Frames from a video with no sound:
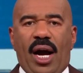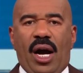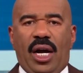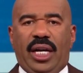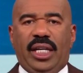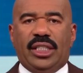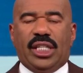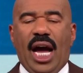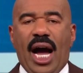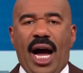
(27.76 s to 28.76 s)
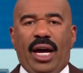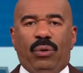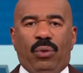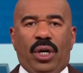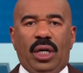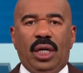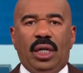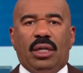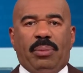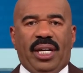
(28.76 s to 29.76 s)
R. I did not name
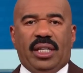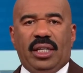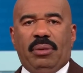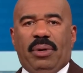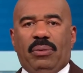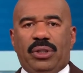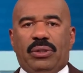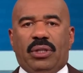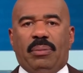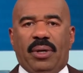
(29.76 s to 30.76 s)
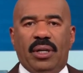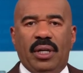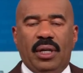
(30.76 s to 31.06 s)
myself. Nobody cares about what you're talking about.